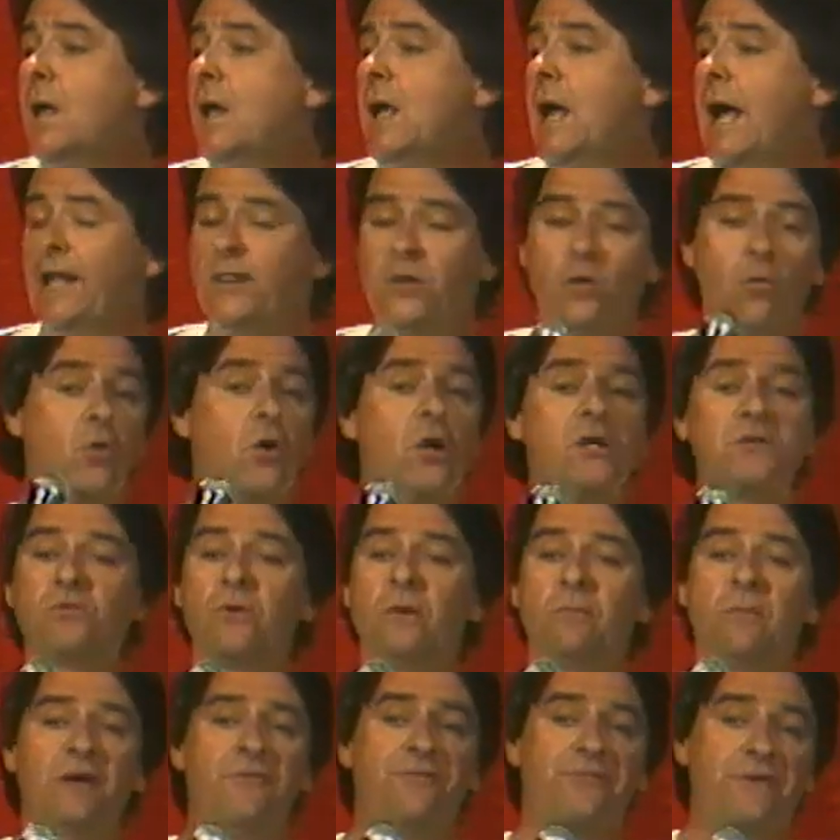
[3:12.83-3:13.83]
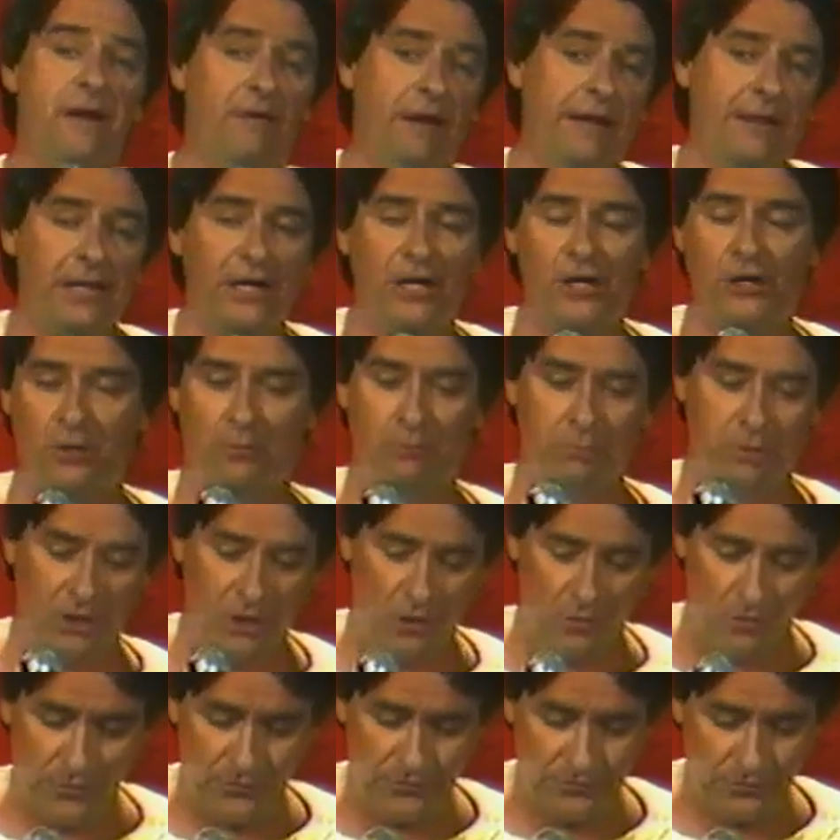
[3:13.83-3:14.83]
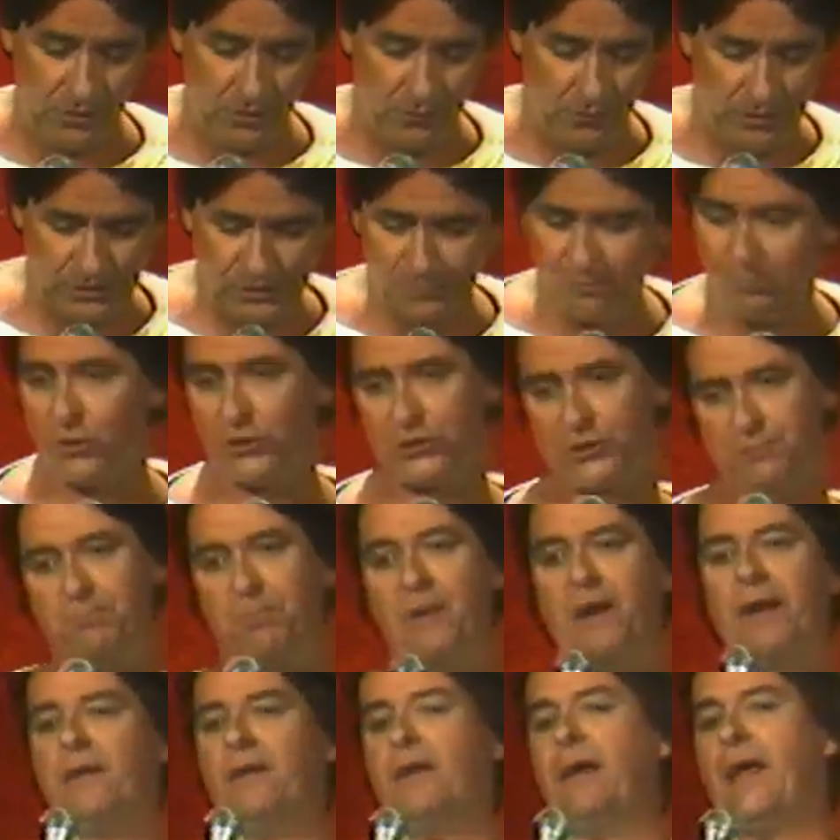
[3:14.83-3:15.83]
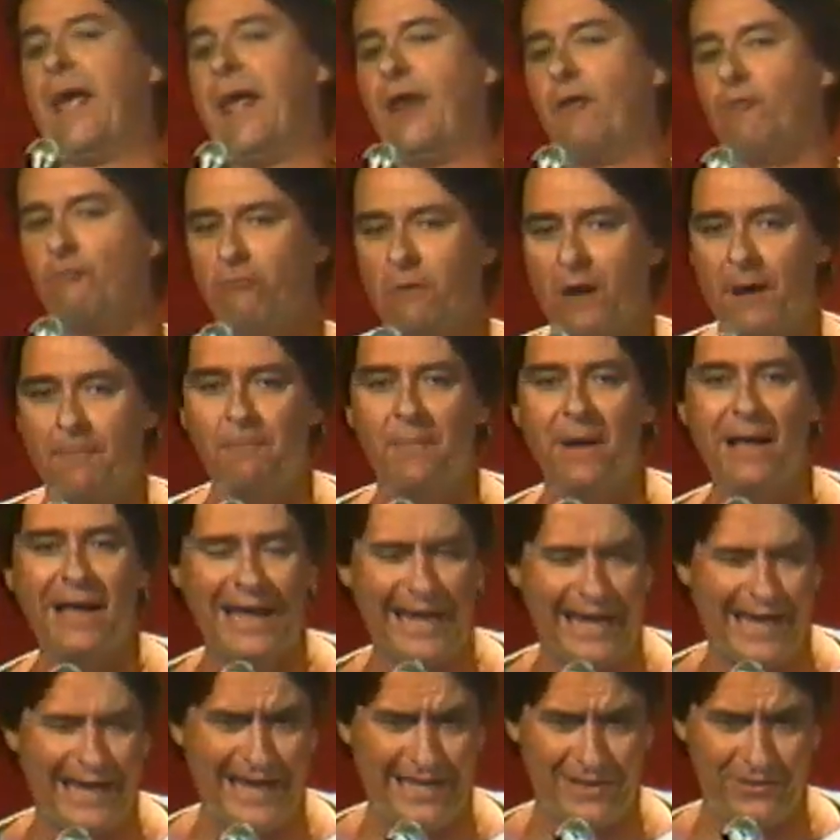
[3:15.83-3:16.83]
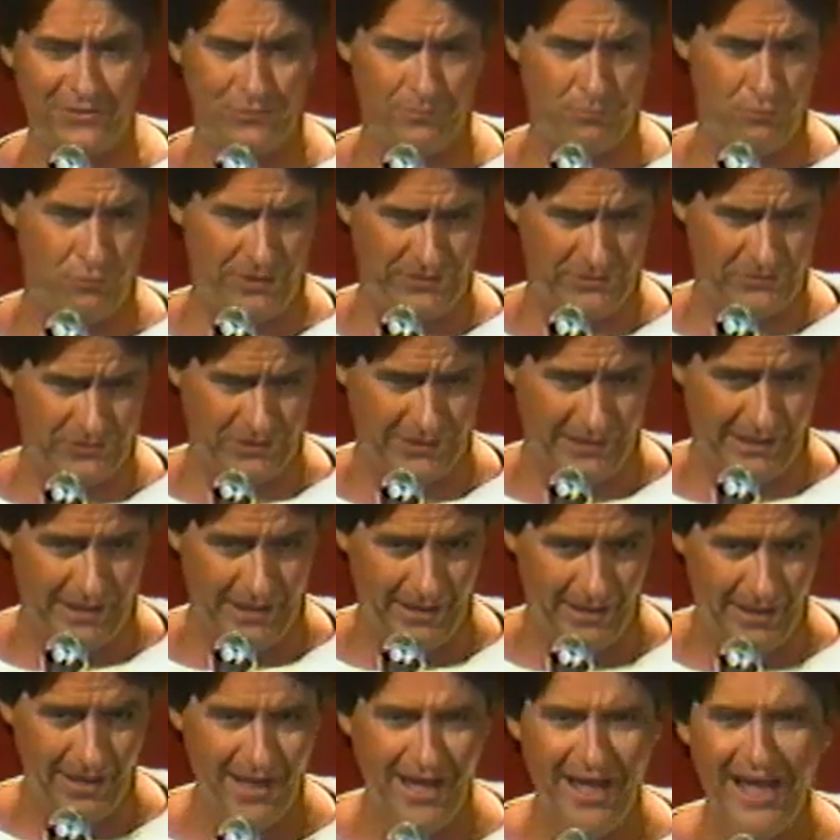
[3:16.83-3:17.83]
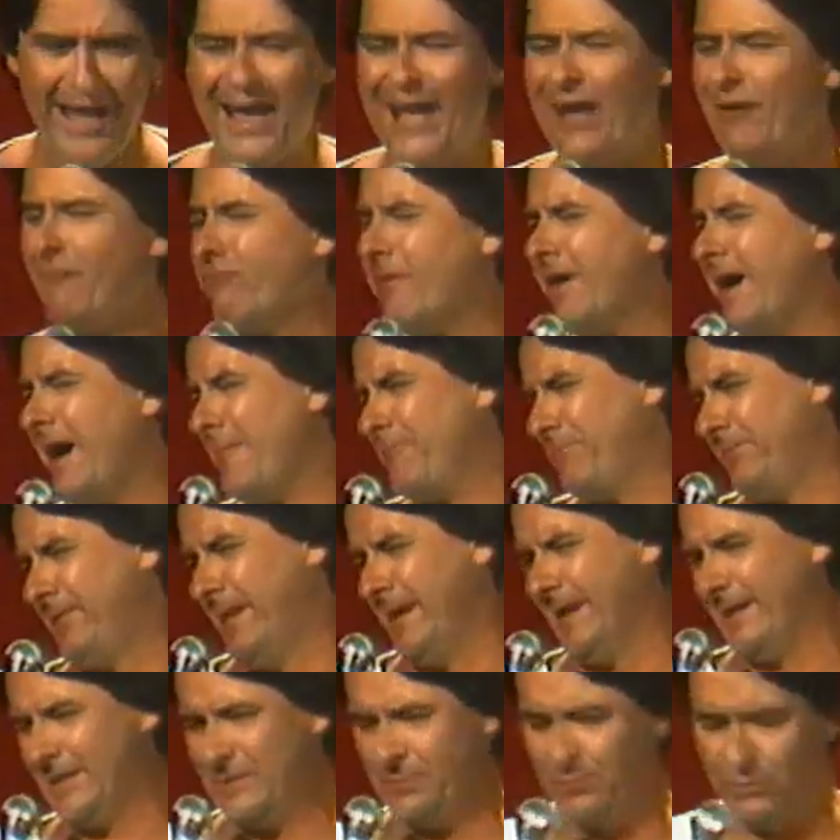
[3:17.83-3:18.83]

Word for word: And the worst one by far, I think, are the blowers. You know, the ones push button and rub hands briskly. Hey, rub this